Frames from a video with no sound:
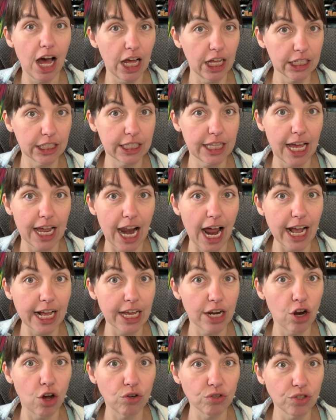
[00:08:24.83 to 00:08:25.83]
that I
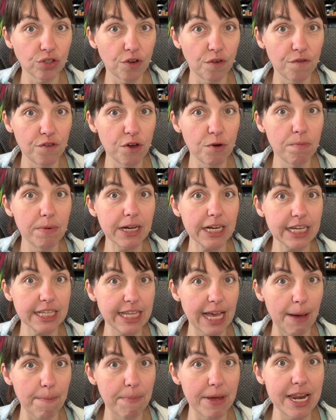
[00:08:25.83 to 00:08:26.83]
can also view because
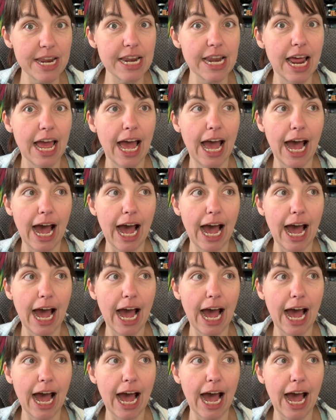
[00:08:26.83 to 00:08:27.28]
I've been.